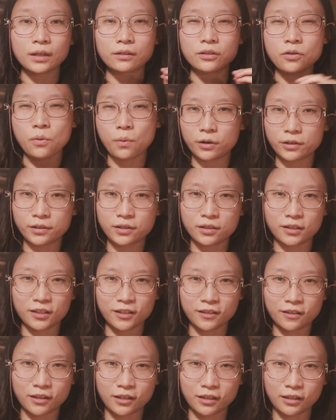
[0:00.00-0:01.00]
towards
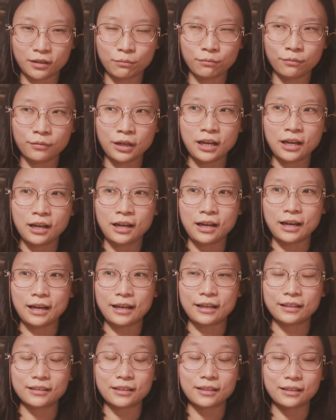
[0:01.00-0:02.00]
the theme,
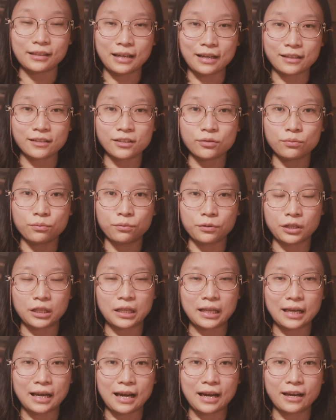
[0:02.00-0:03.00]
and then that's
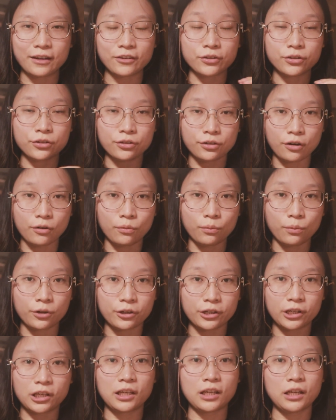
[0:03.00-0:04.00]
when I start
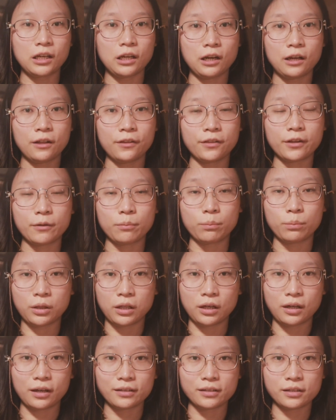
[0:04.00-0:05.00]
working on the
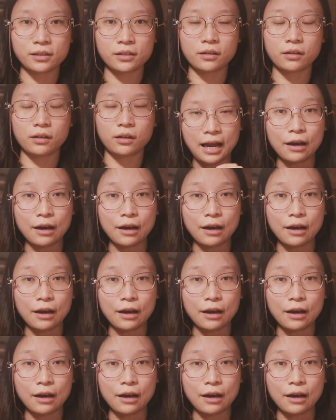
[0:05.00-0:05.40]
plot.